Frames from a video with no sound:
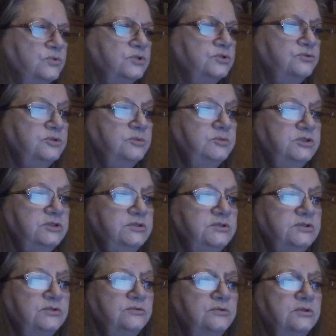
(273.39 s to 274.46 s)
were
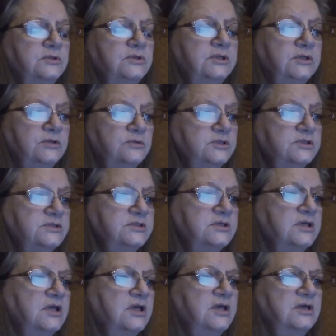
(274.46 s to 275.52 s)
attributed to the
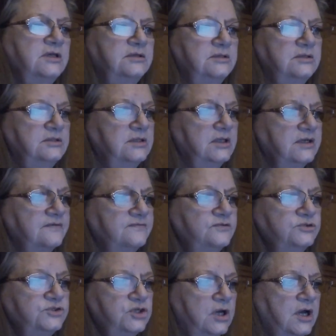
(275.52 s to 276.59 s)
nearest
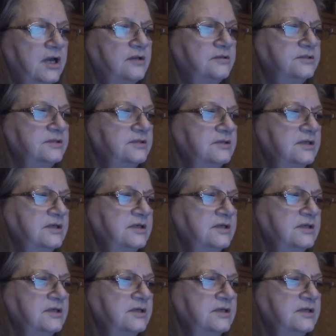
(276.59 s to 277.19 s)
neglectful child.